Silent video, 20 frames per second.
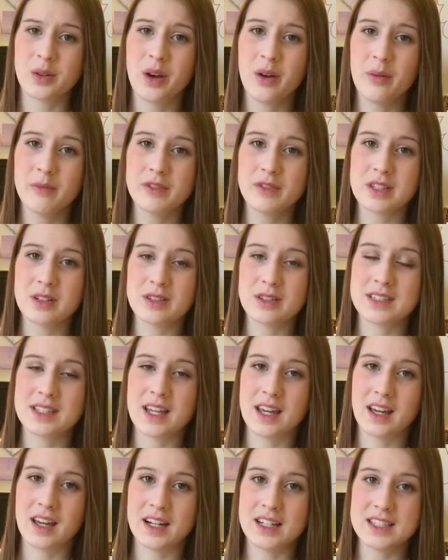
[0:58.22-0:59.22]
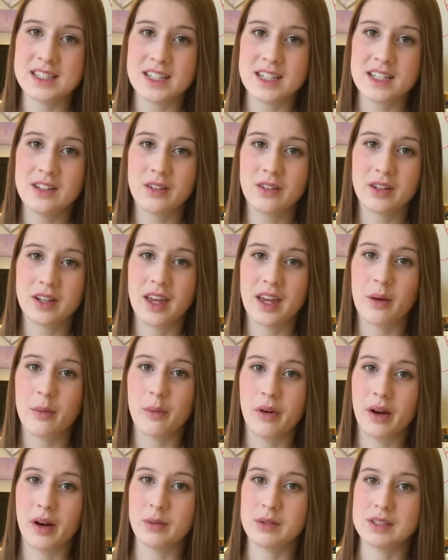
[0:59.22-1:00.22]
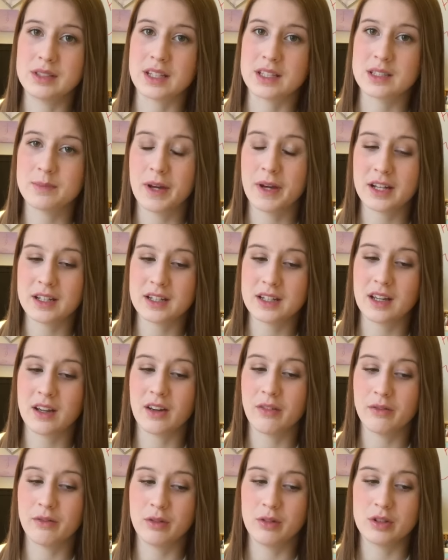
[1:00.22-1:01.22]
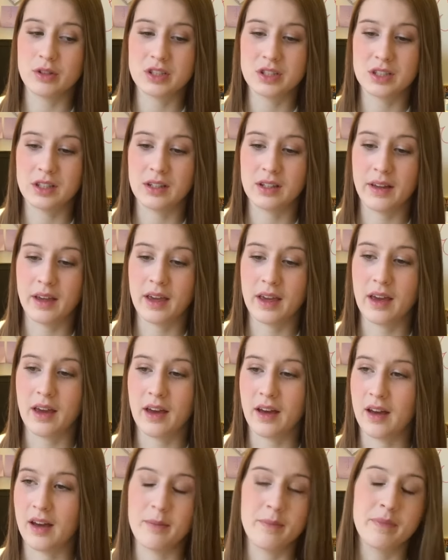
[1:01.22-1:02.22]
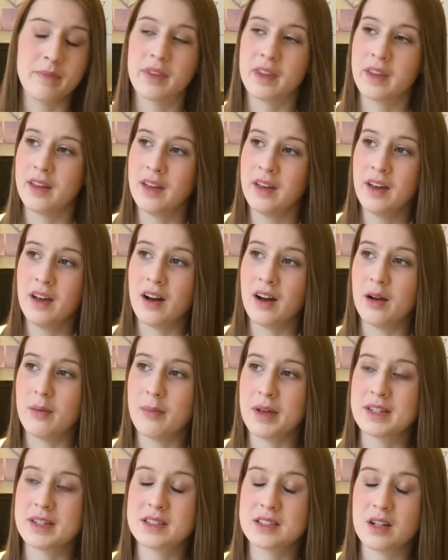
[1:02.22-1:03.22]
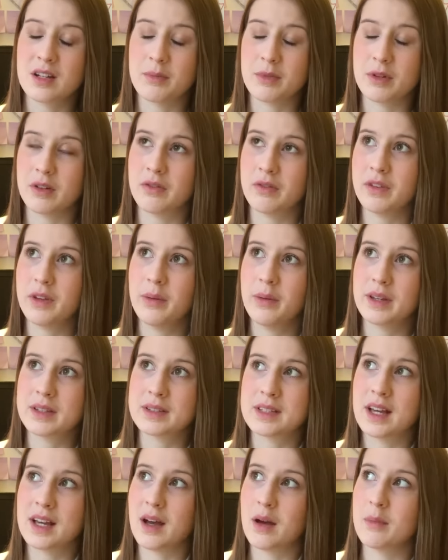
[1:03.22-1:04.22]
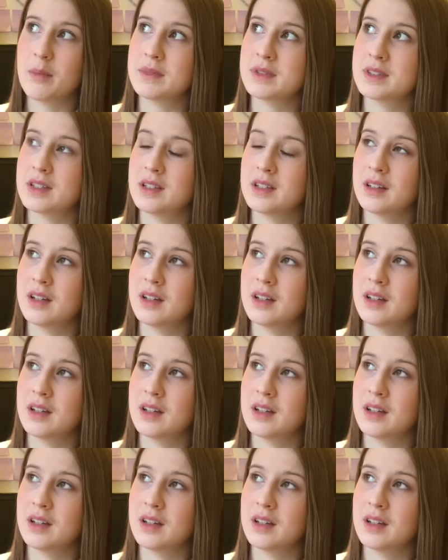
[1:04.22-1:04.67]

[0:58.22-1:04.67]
come results day, I did not get what I was expecting, unfortunately. I messed up a few exams.